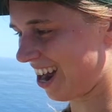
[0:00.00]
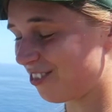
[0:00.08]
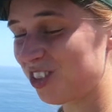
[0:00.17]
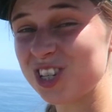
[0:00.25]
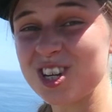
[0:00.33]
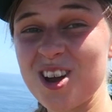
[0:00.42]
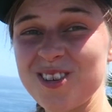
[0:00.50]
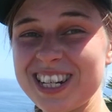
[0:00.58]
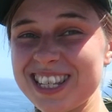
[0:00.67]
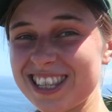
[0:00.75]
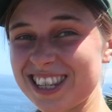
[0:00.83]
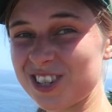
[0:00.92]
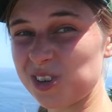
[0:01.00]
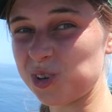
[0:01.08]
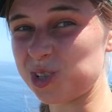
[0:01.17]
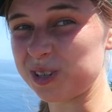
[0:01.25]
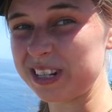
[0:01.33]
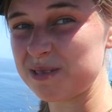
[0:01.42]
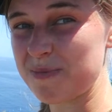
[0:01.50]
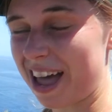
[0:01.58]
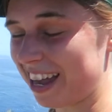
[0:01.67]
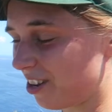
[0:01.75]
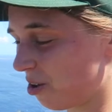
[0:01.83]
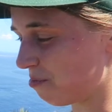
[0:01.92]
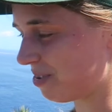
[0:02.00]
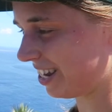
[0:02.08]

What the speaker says: I've just noticed there's a tortoise spying on